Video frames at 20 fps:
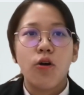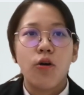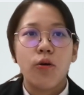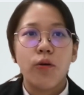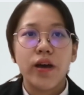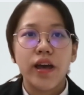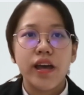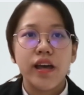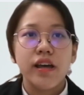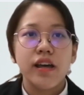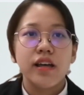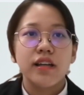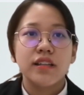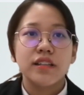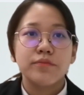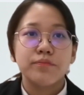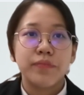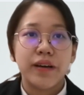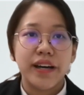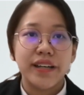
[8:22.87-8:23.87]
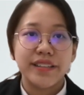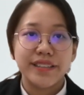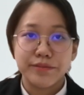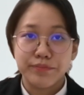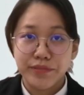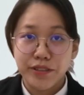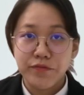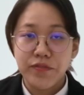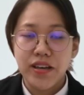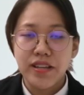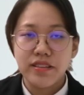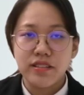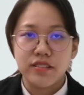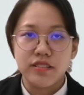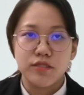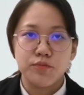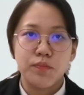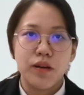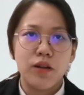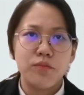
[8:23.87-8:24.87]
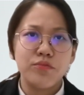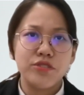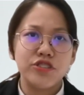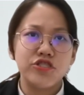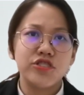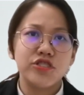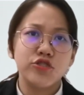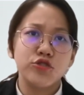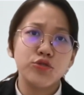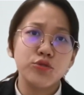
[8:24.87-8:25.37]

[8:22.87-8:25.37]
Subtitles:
whereby the defendants published